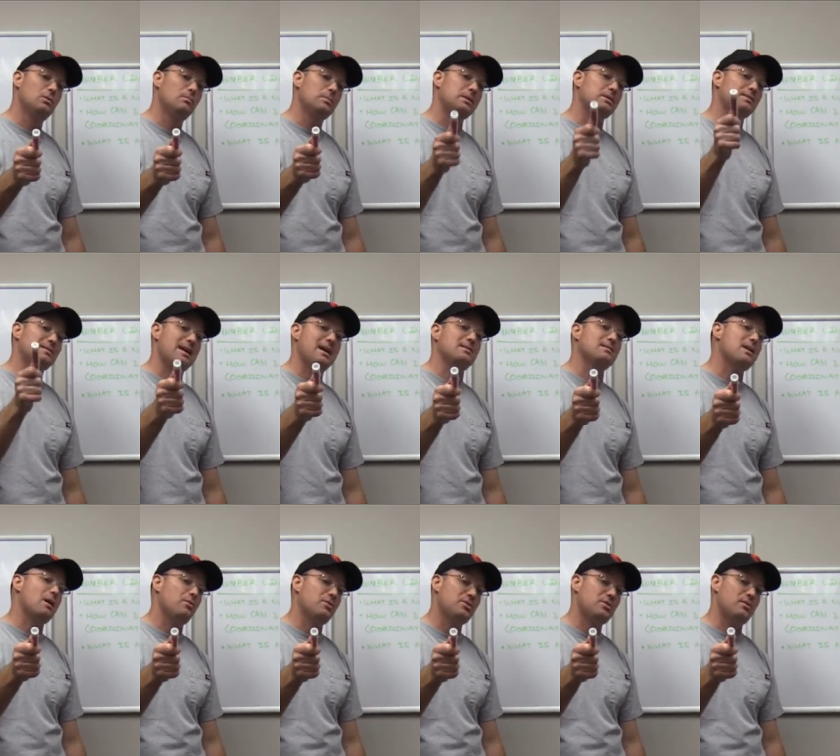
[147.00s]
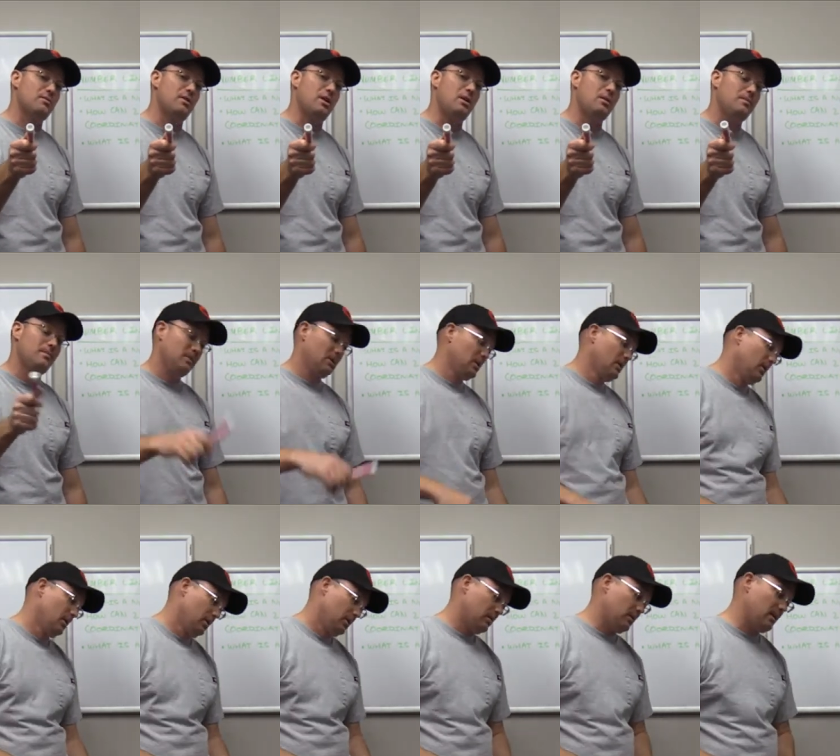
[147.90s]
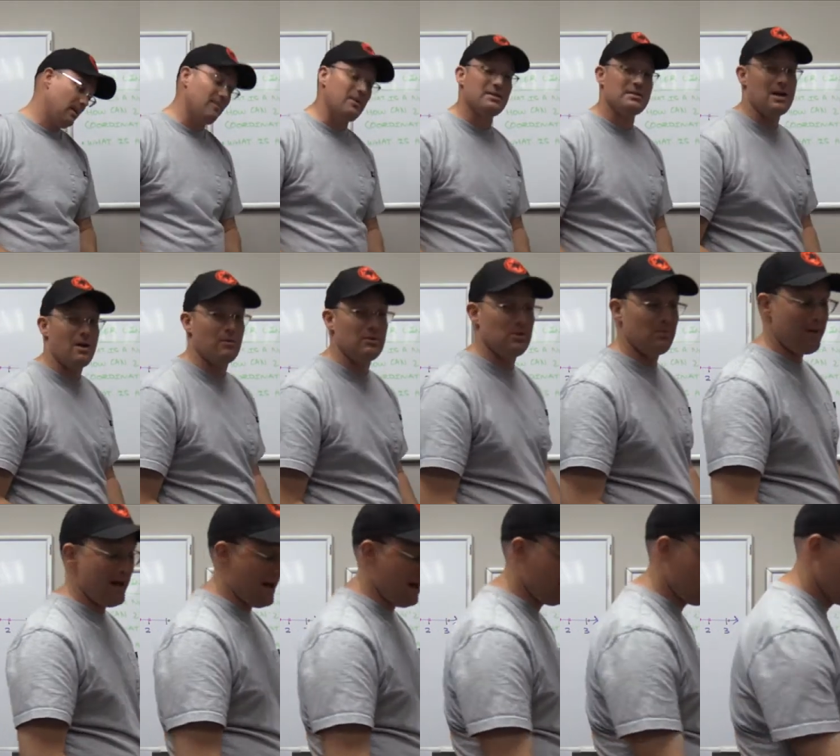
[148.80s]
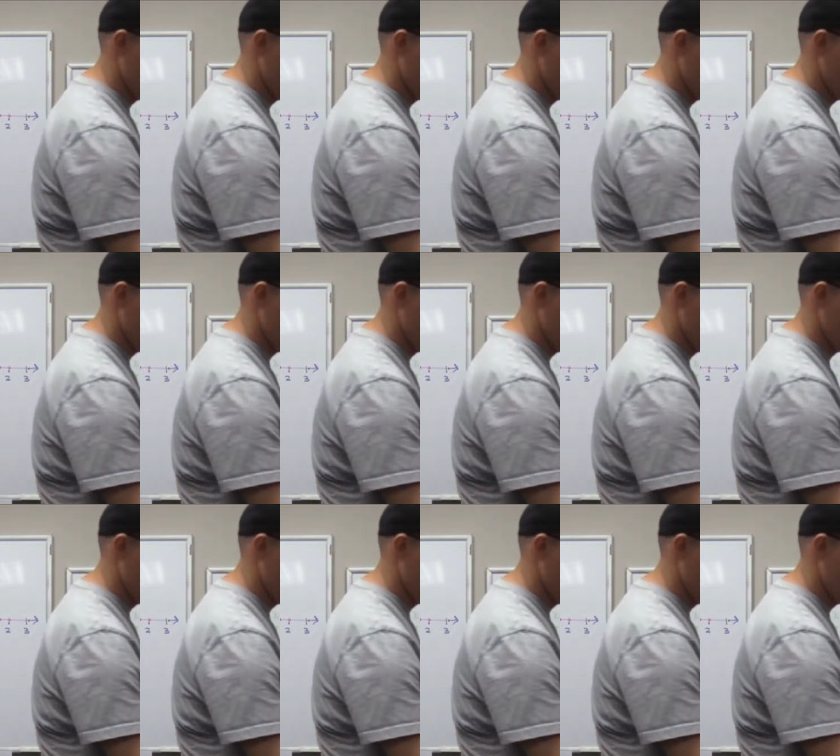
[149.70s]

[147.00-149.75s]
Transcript: because that is how we survey. Okay, that's how we do math